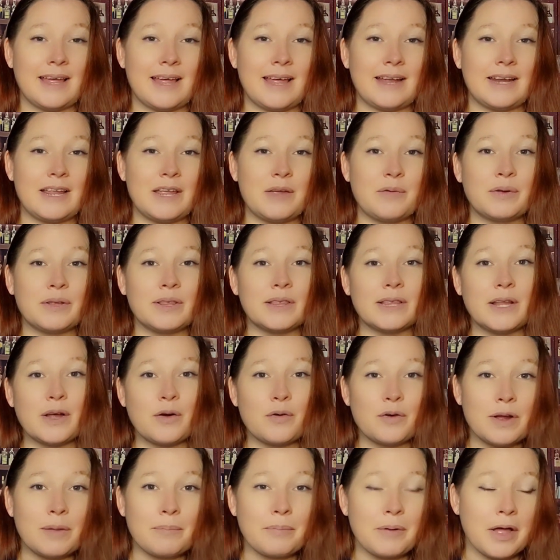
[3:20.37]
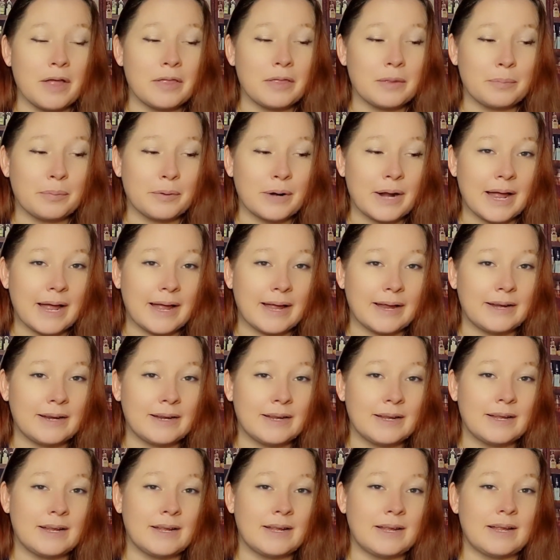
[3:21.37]
and he would load up all the bread
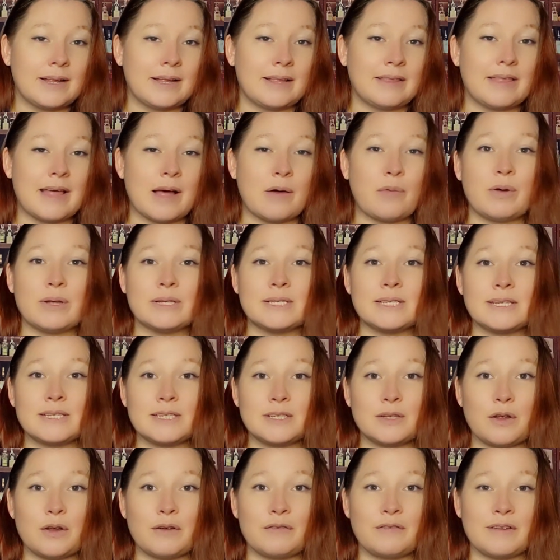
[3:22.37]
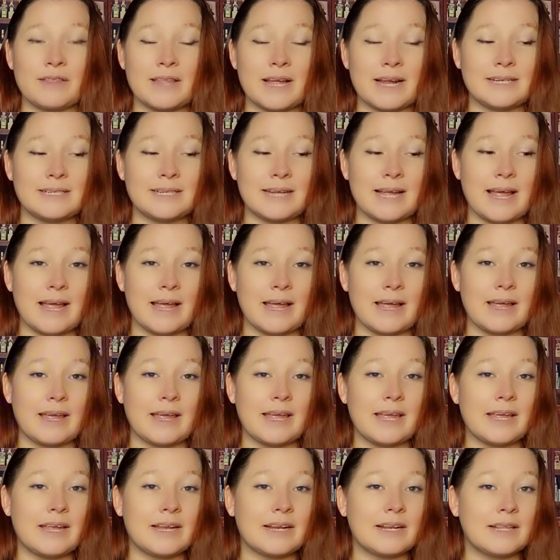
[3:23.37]
that wasn't sold for that day.
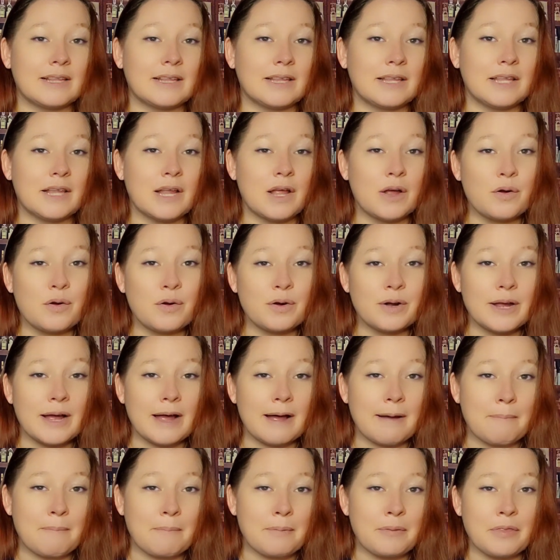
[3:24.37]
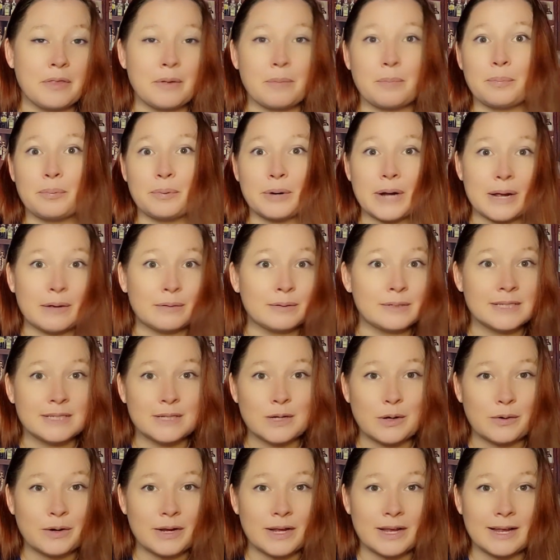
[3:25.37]
He'd load up the brown
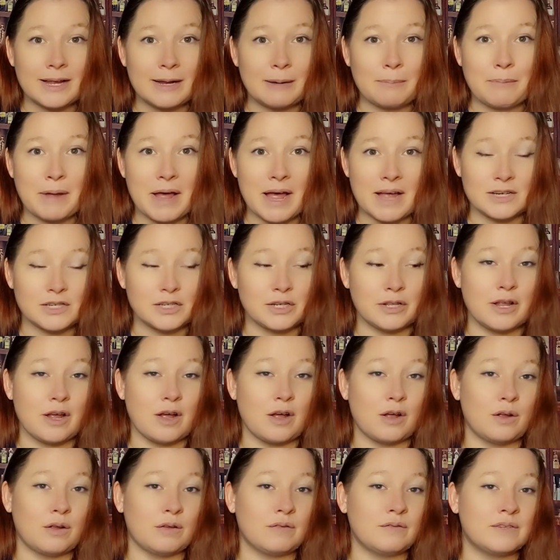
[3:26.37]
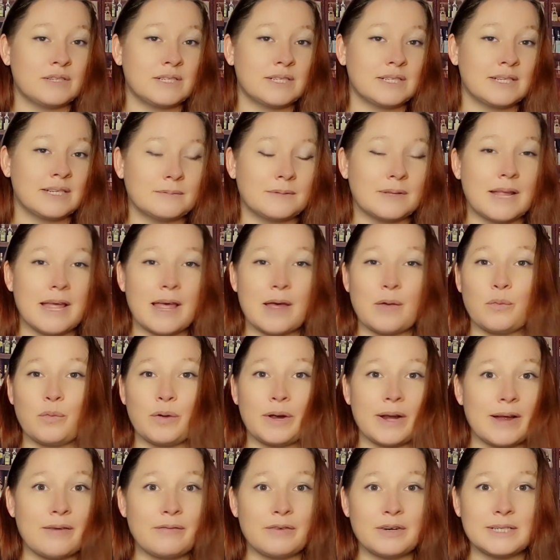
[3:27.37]
soda and batch loaves and
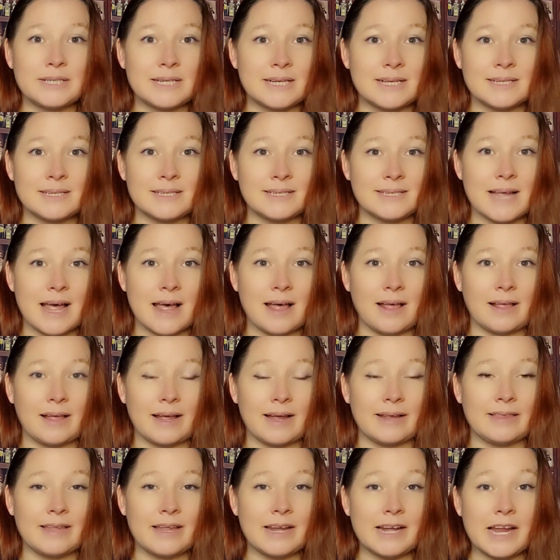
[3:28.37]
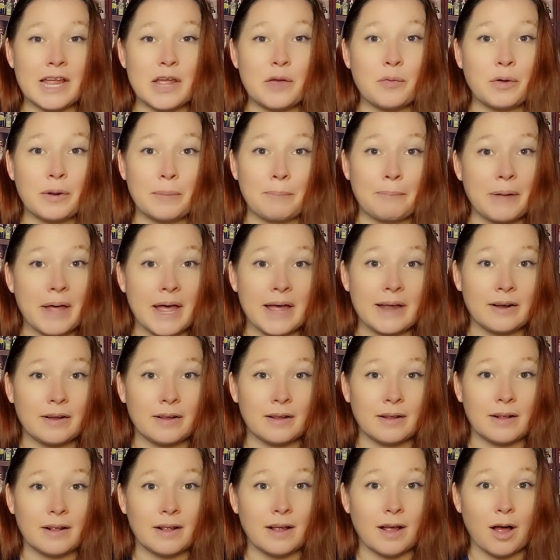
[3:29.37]
whatever didn't sell. And then he would
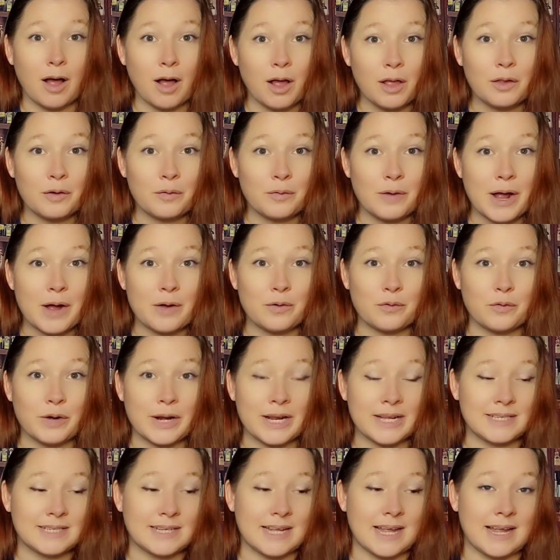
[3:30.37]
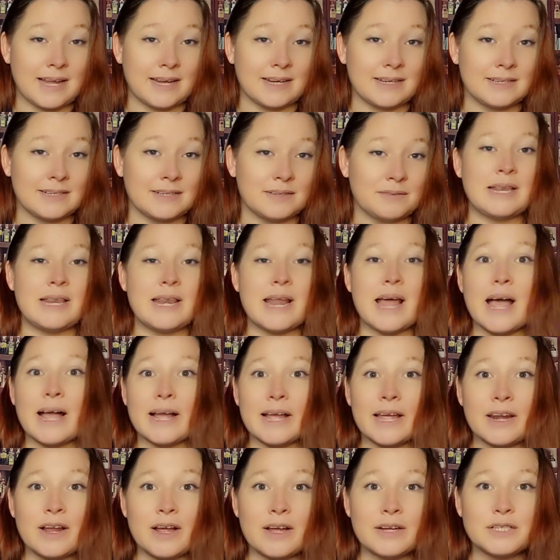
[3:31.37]
pedal all around Ringsend,
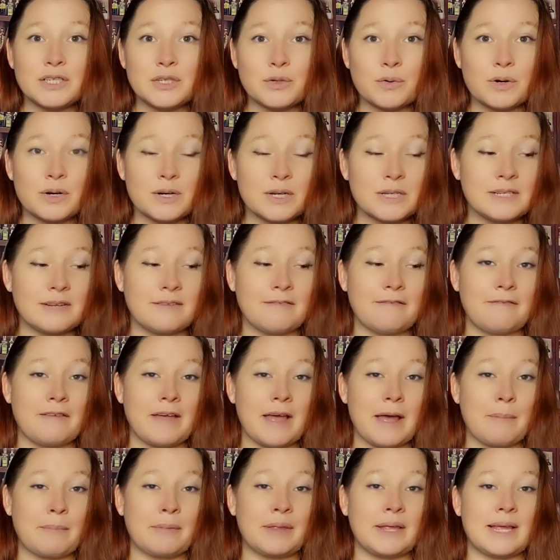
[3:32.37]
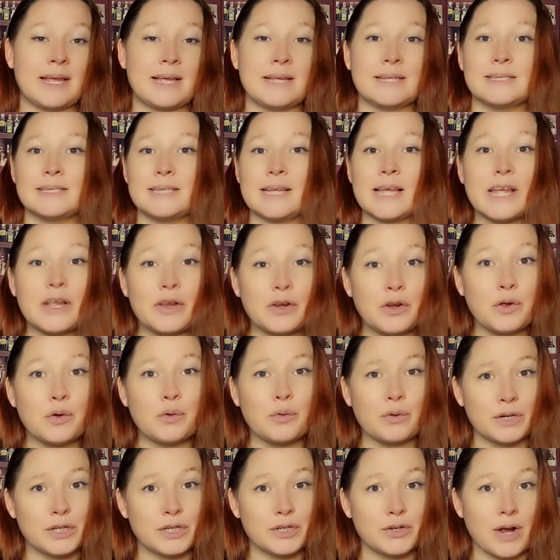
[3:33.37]
knocking on doors of families he knew
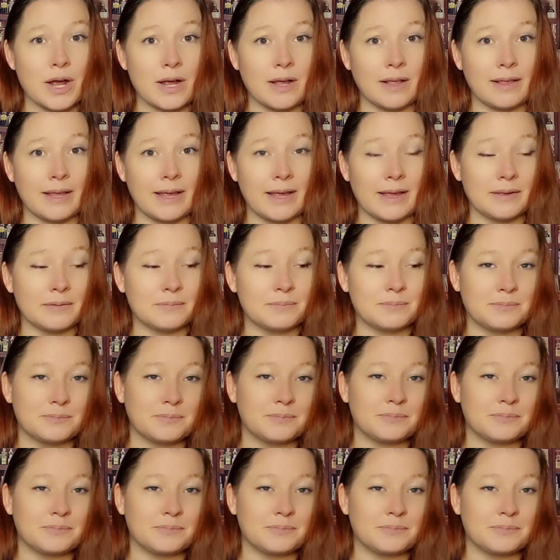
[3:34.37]
were struggling.